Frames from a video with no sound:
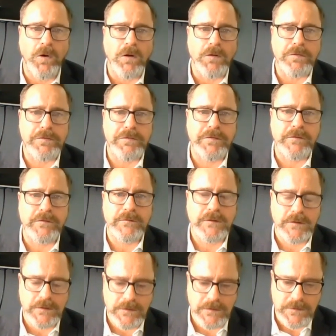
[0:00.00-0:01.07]
Fourth,
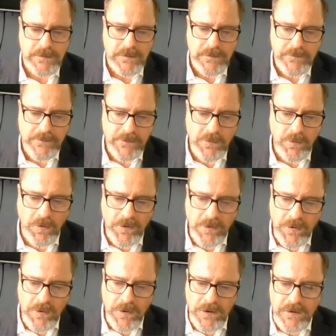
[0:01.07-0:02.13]
the
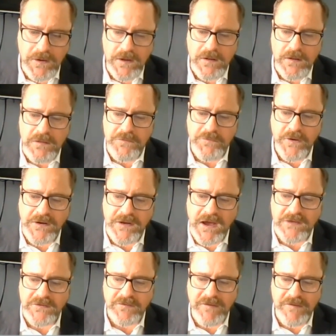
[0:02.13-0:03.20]
court heard
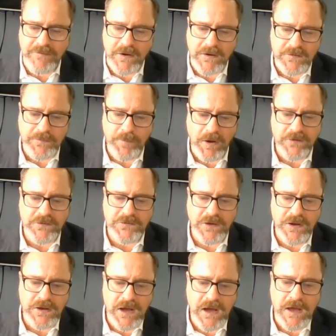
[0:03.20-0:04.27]
3 days of evidence by
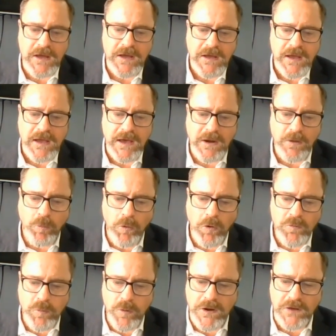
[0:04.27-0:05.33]
senior and
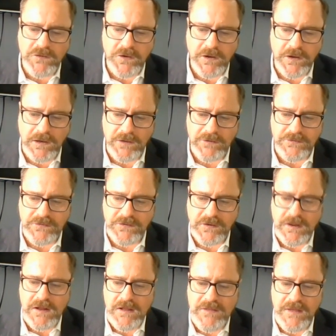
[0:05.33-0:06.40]
award-winning
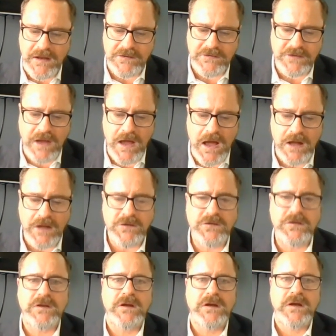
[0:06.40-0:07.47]
journalists that
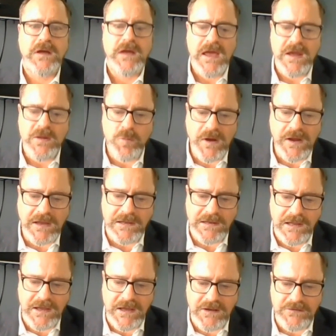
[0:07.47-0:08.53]
Assange and
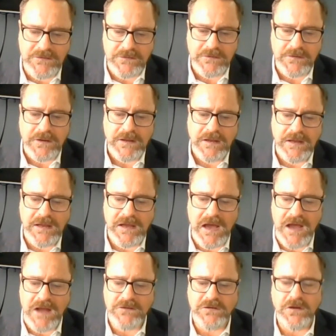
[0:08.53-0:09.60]
WikiLeaks
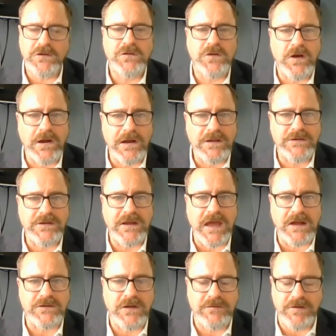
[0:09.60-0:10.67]
engaged in
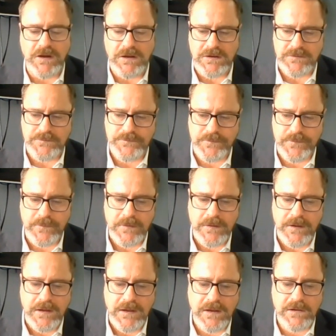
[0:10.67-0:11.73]
journalistic activity,
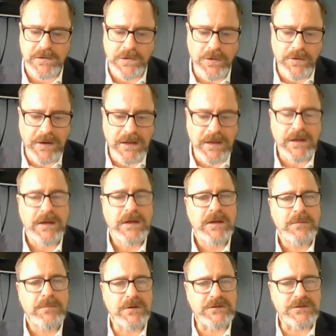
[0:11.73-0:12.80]
including
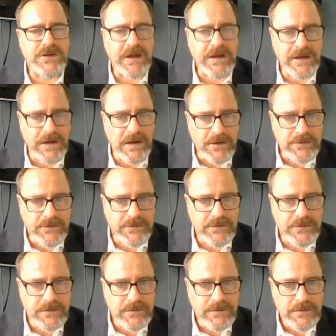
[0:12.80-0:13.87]

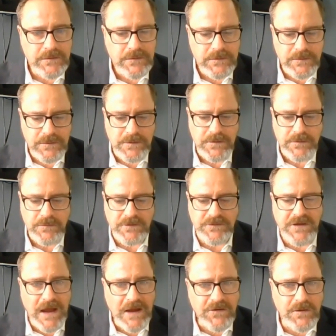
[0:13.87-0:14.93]
meticulous
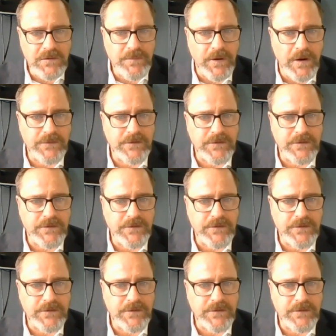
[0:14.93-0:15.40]
redaction